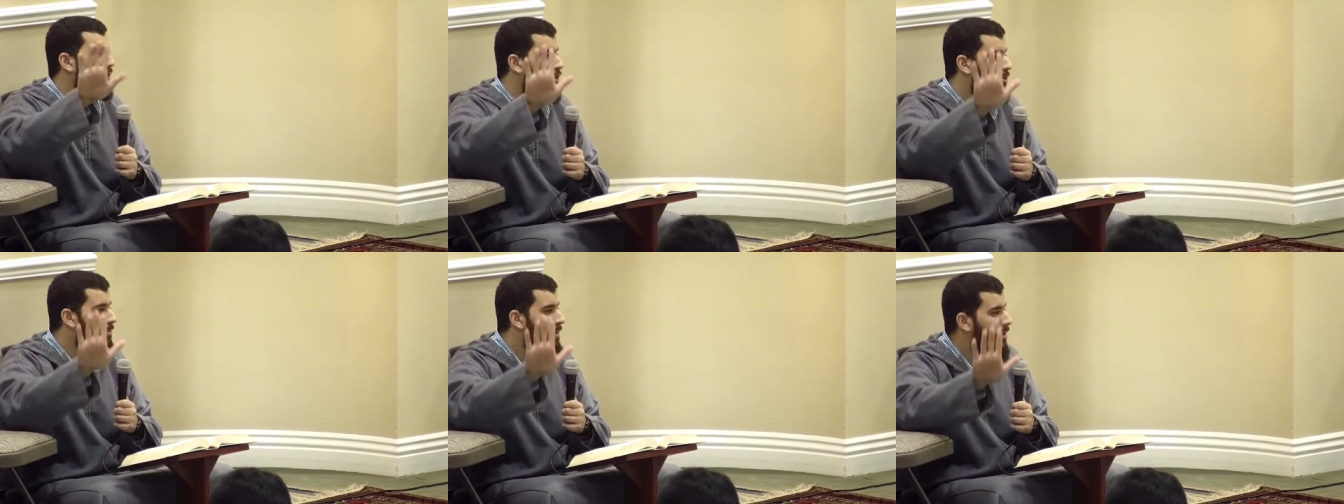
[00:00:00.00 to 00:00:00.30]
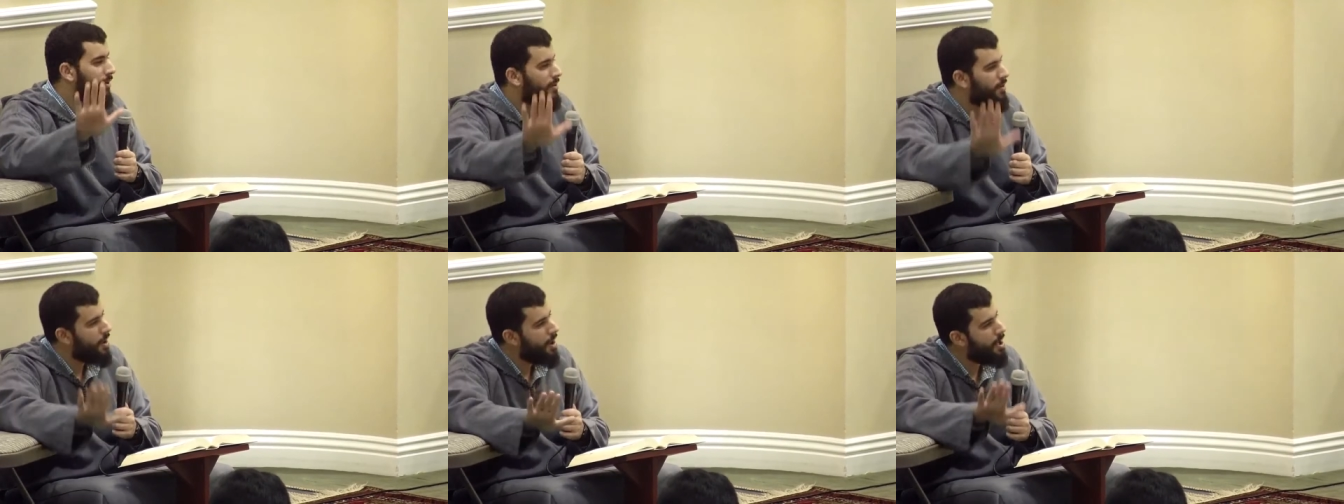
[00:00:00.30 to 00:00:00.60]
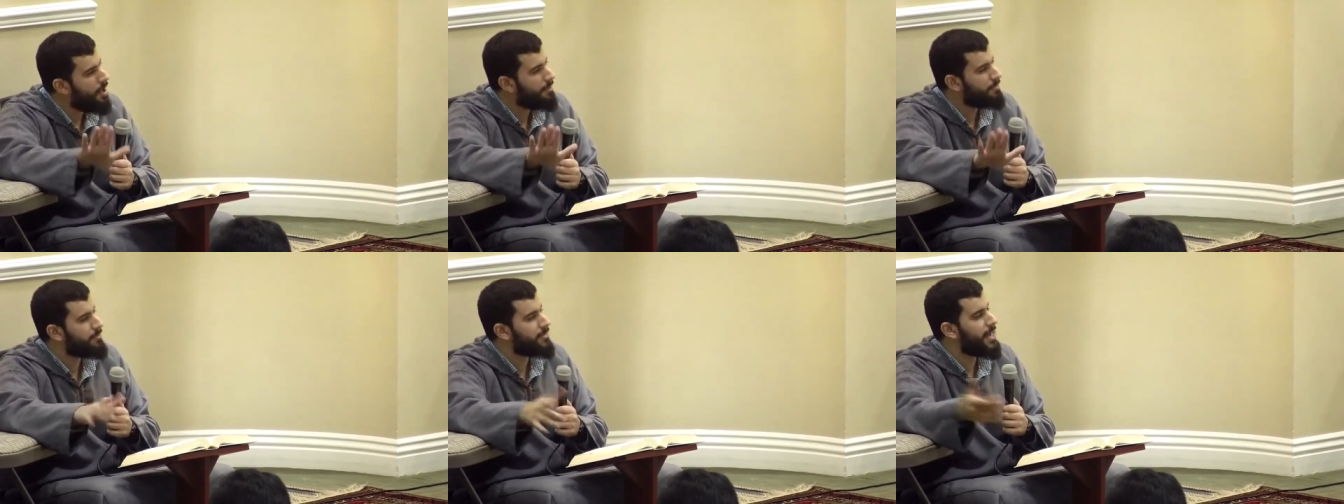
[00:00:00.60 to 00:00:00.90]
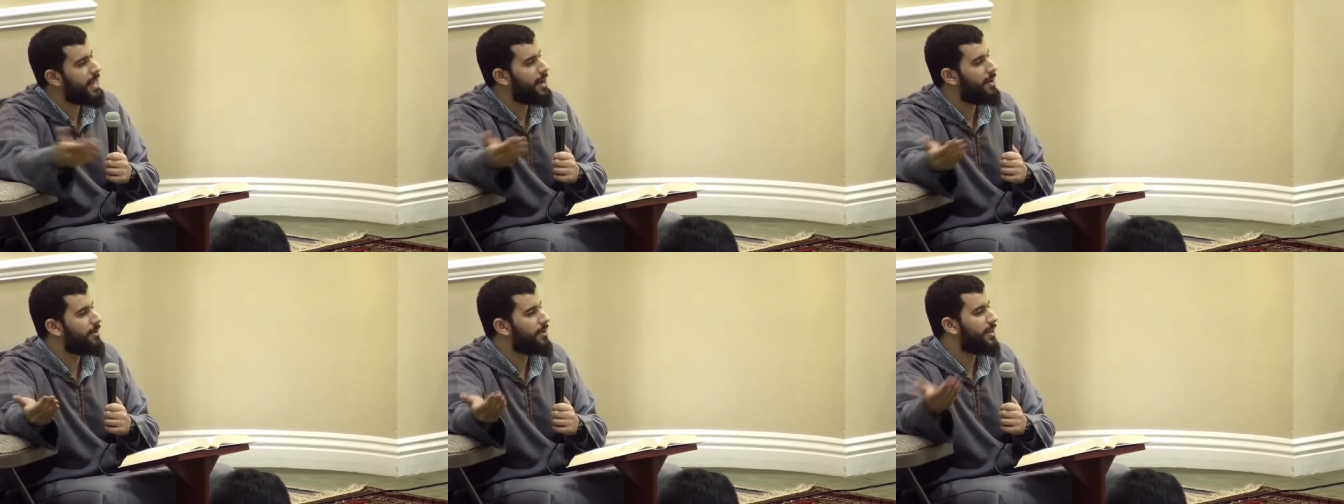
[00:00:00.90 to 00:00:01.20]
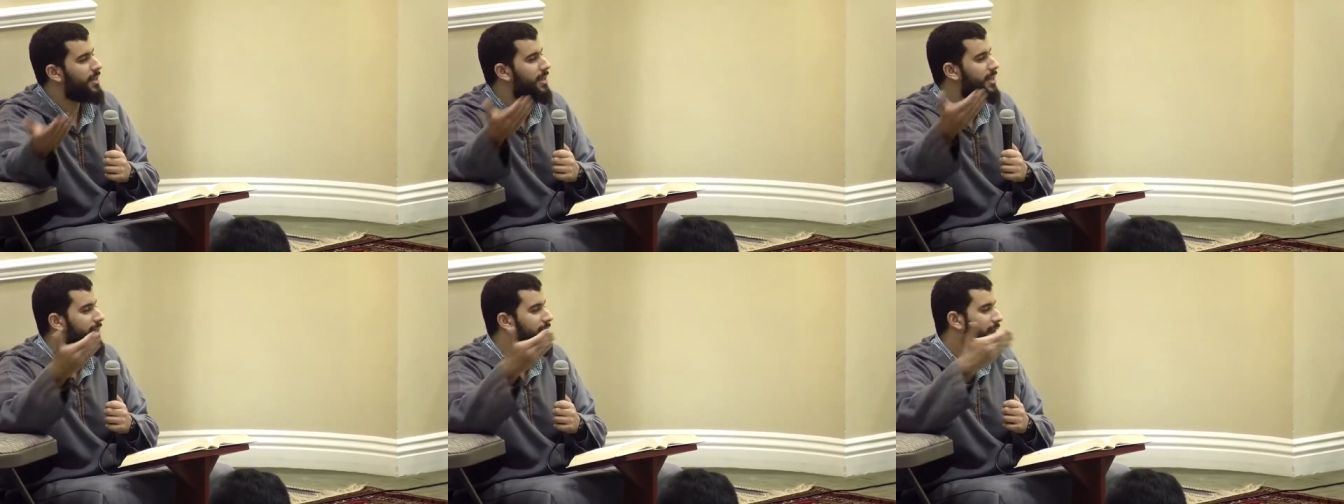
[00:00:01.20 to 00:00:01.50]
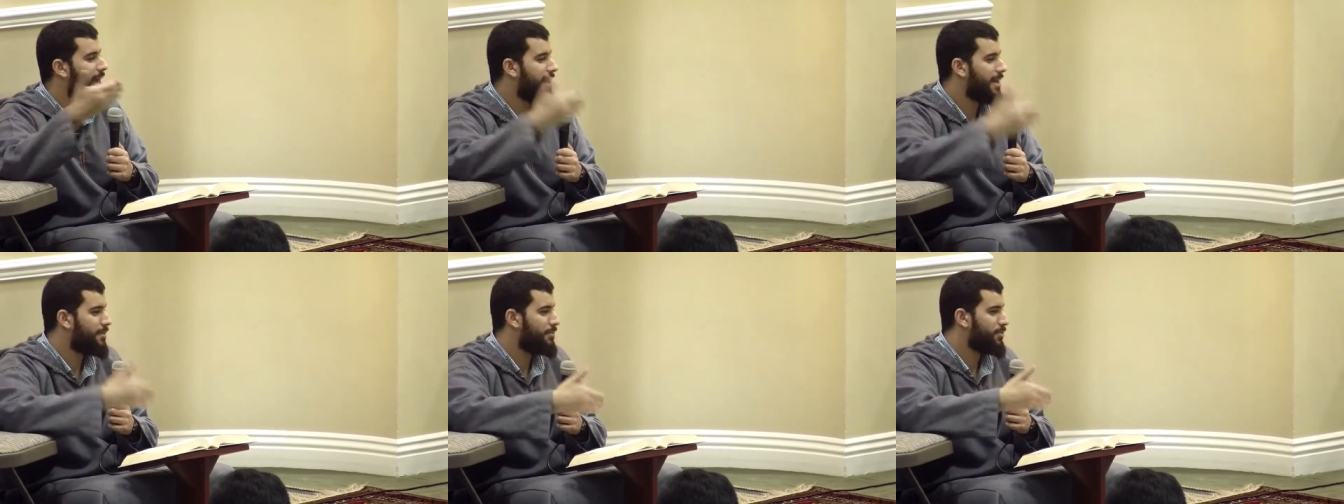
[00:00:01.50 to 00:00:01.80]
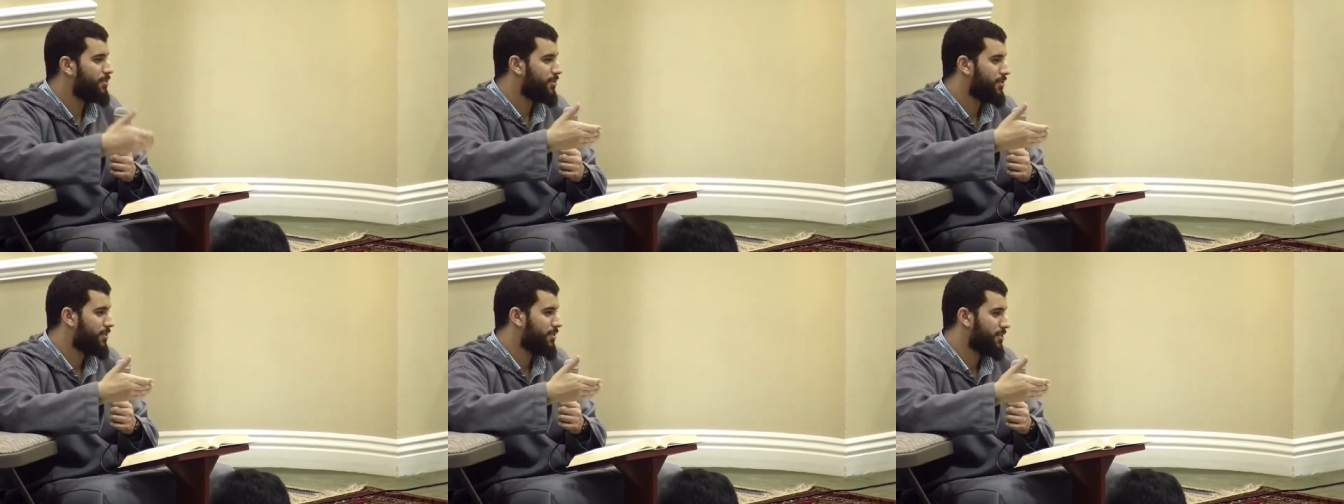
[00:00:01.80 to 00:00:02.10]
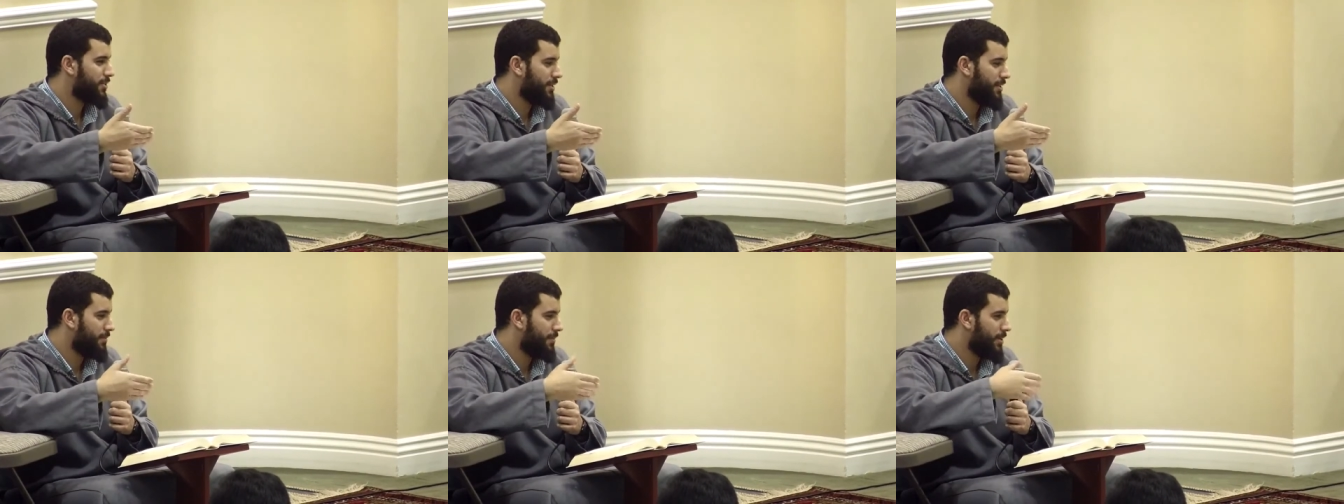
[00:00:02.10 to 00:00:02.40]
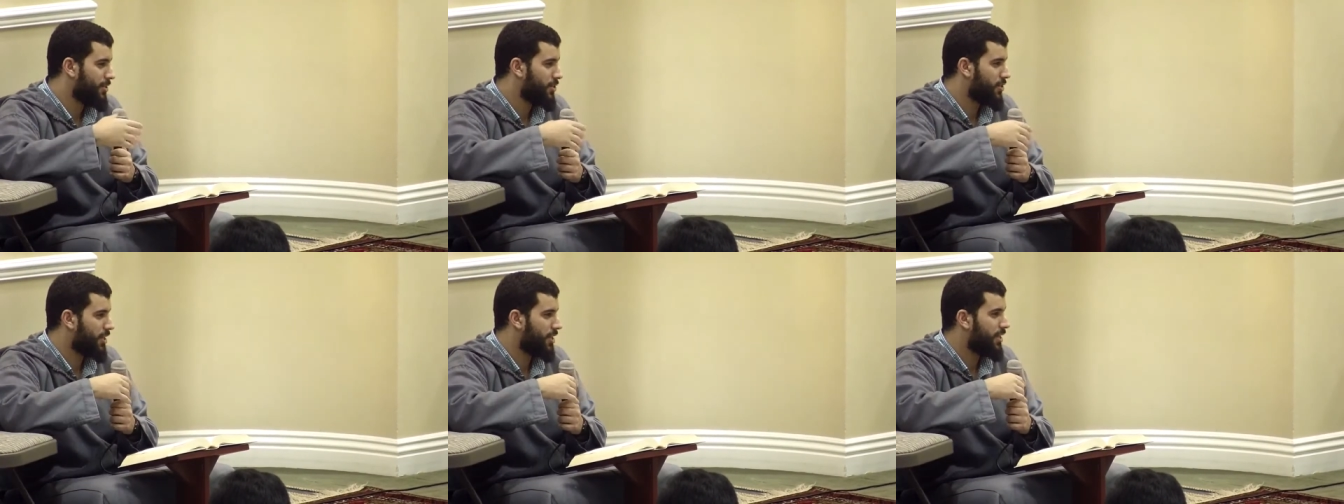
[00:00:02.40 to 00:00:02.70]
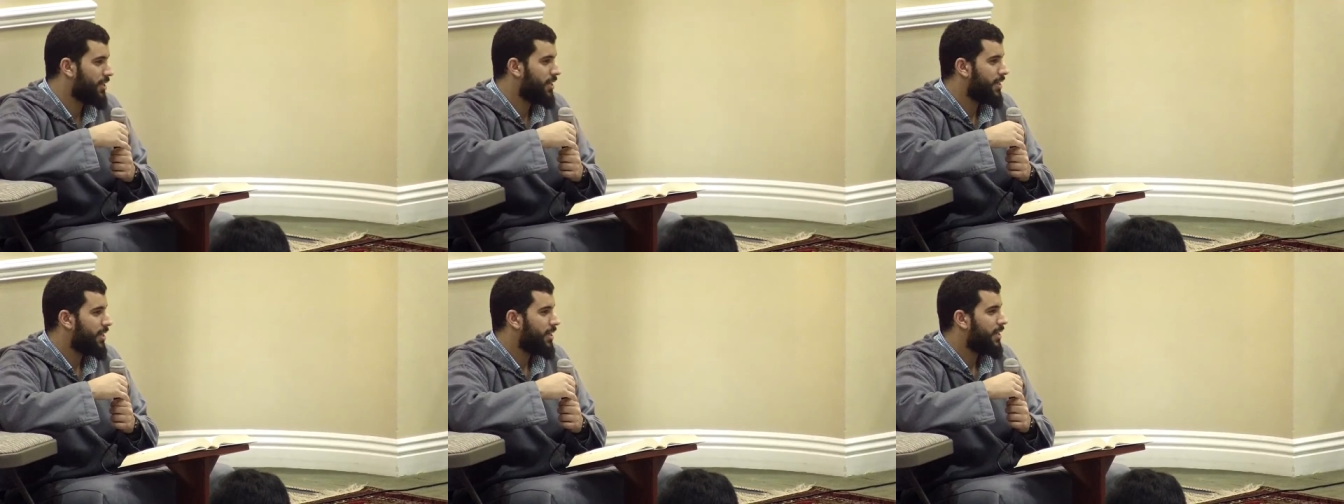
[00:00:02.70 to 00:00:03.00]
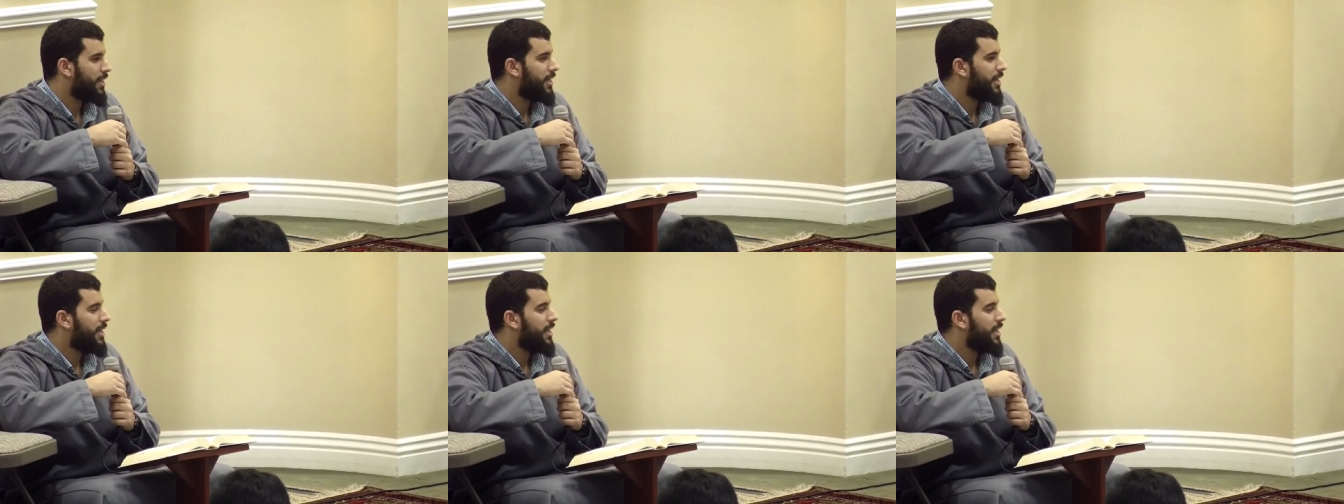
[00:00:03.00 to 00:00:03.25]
when Umar calmed down, he came to the masjid